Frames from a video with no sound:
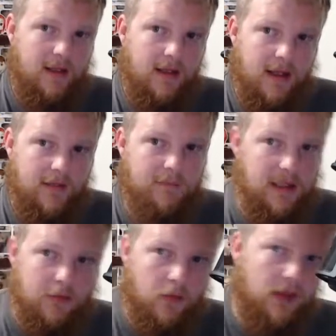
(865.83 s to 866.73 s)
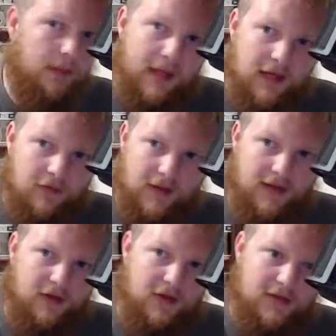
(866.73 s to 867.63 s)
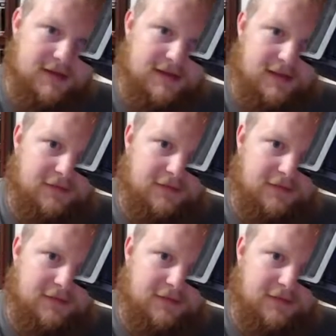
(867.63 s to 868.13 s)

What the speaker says: if people want to pay for that currency,